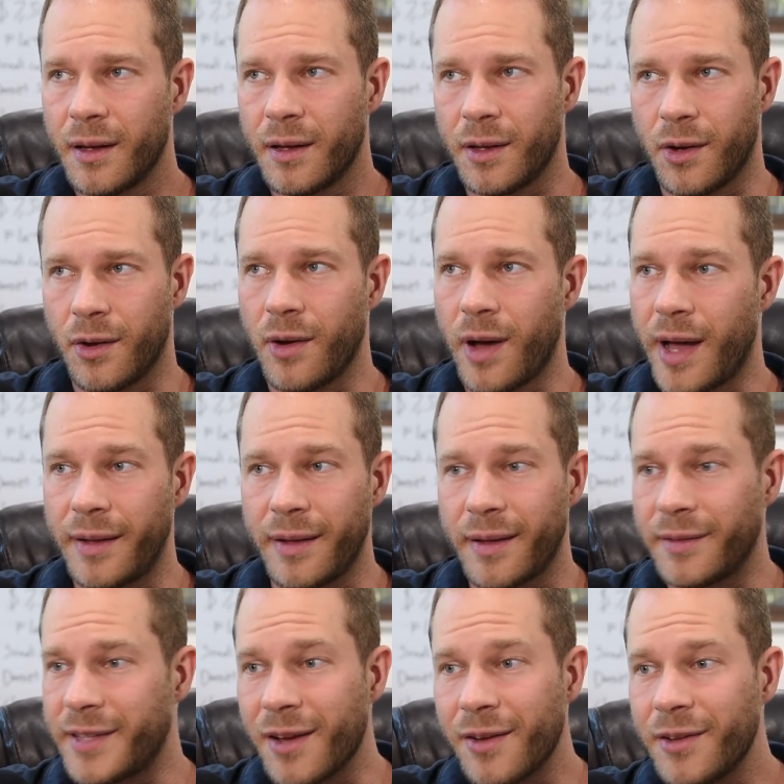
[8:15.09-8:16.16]
you know, I
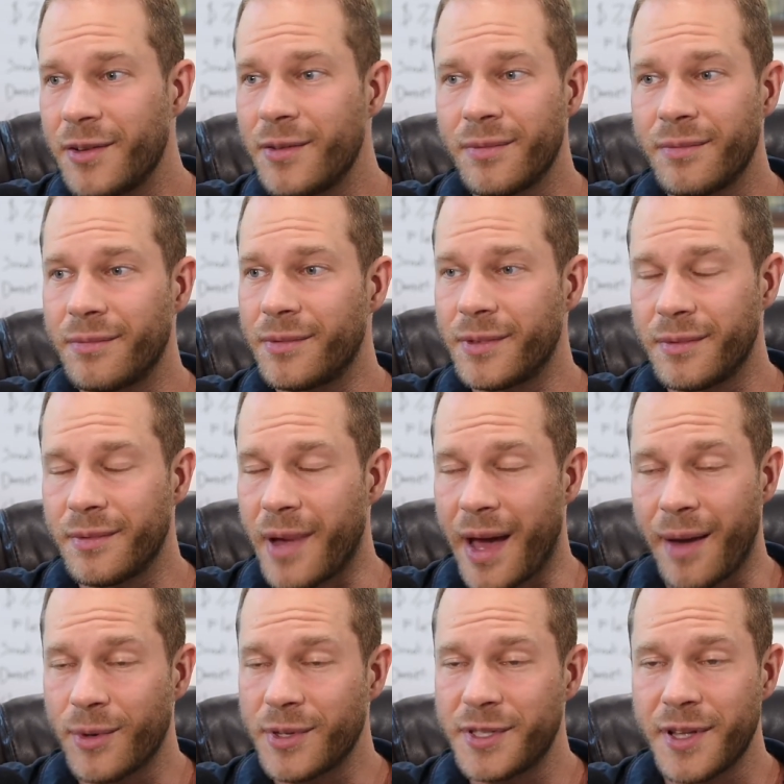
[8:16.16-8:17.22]
tell you,
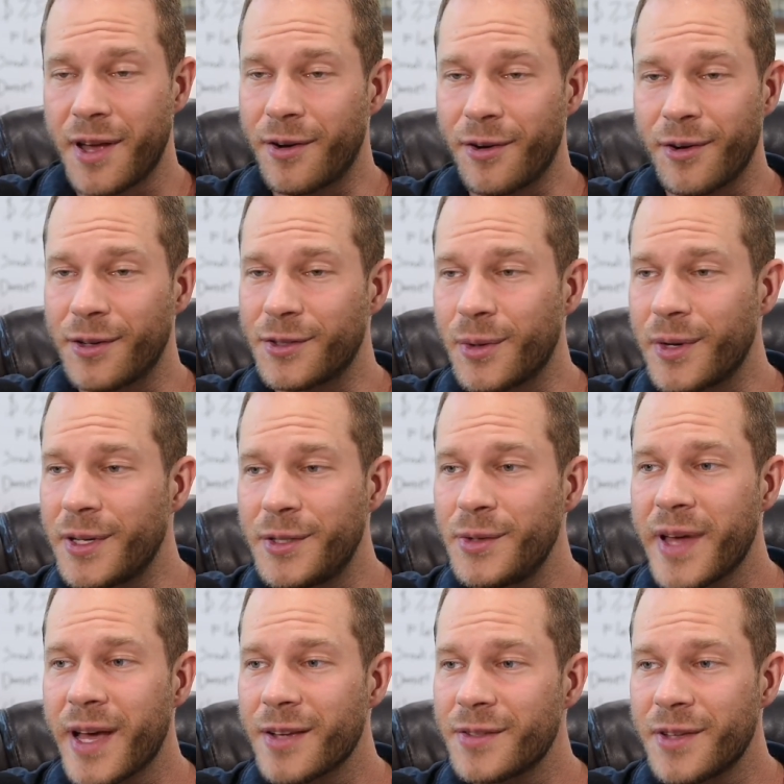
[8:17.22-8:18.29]
I was not earning twenty two
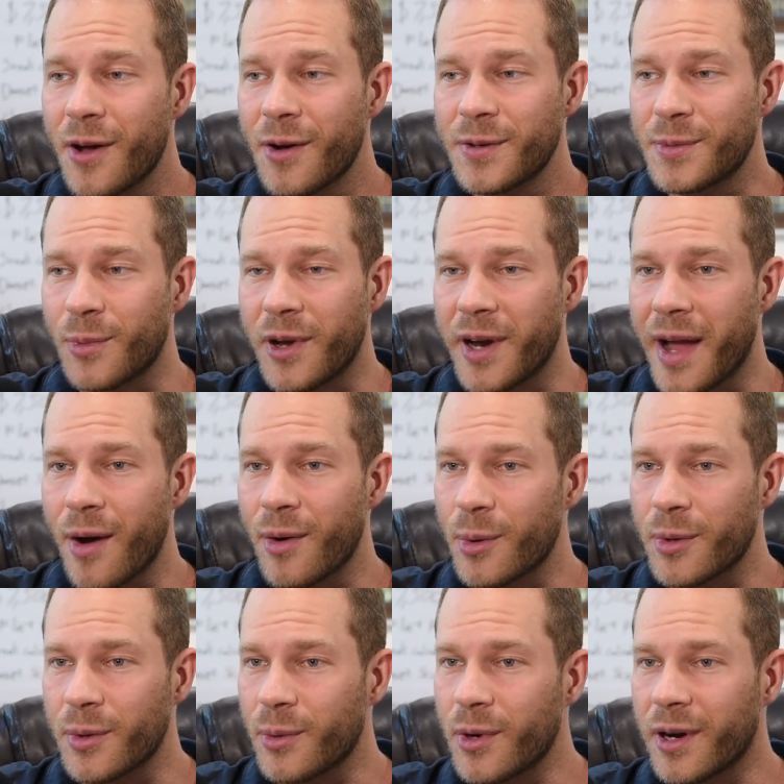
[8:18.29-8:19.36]
thousand dollars in one hour
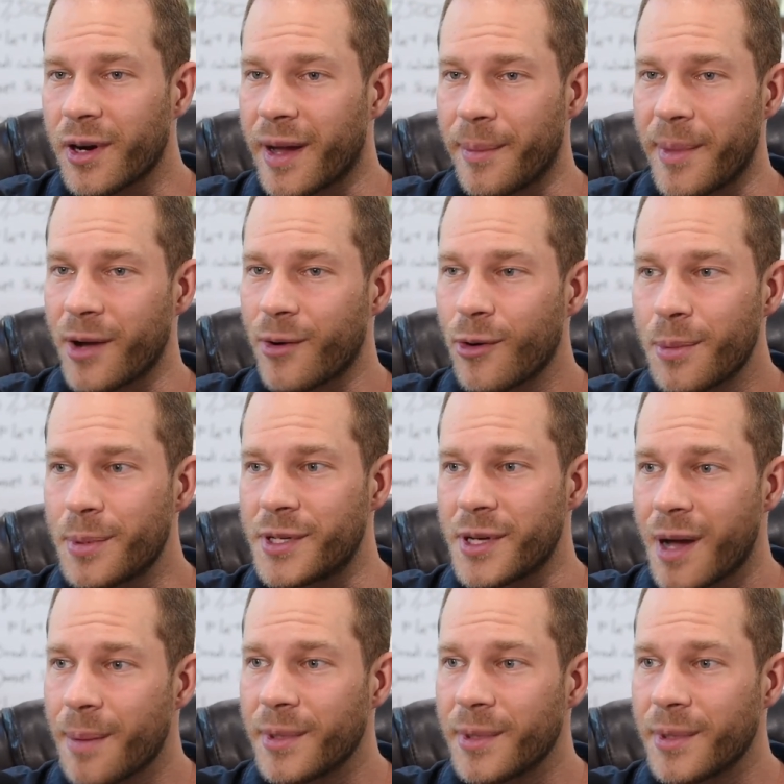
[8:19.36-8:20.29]
worth of work at my corporate job.